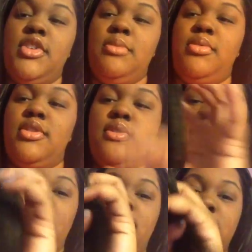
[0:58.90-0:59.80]
you can put your
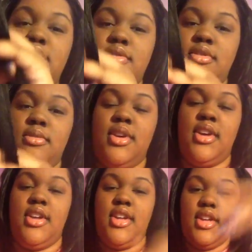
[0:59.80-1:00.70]
fingers through
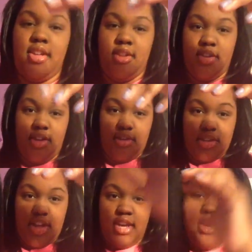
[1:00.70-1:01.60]
it. No
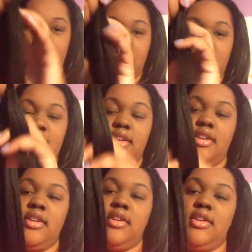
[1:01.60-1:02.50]
tangling
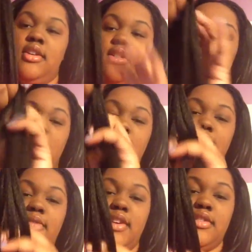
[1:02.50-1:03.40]
run your
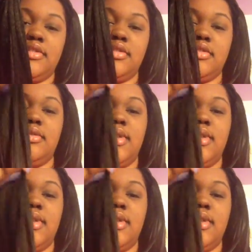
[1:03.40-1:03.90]
fingers through